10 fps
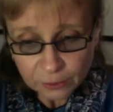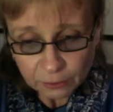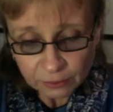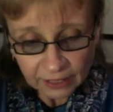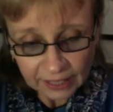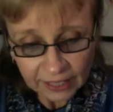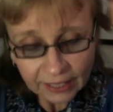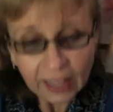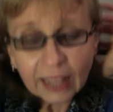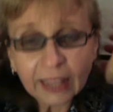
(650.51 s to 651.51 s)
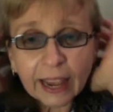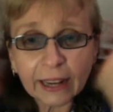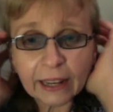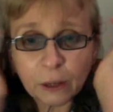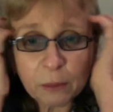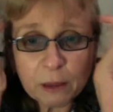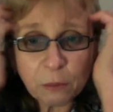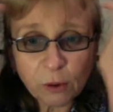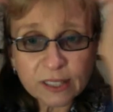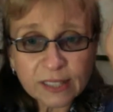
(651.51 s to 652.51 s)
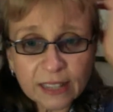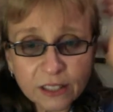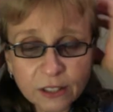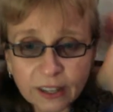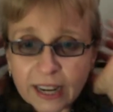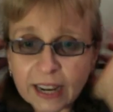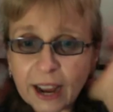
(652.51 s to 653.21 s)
really get a little bit more sensory